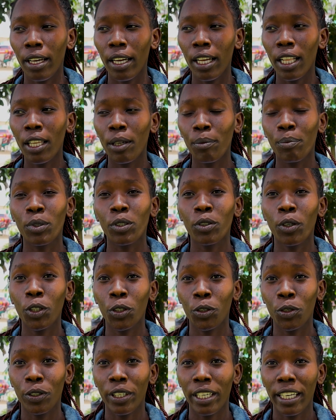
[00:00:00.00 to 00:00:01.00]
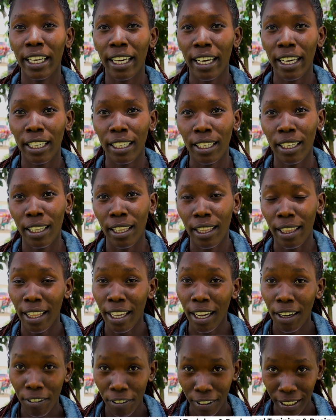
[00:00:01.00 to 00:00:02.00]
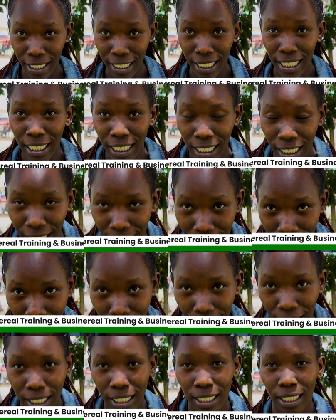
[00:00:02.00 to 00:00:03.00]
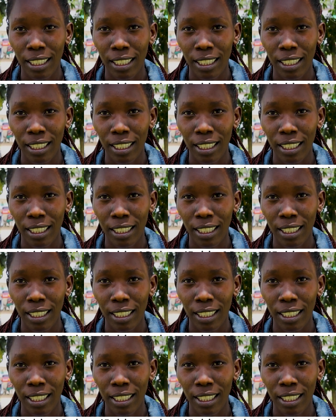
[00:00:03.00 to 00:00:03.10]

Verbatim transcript: help soil to regain their fertility.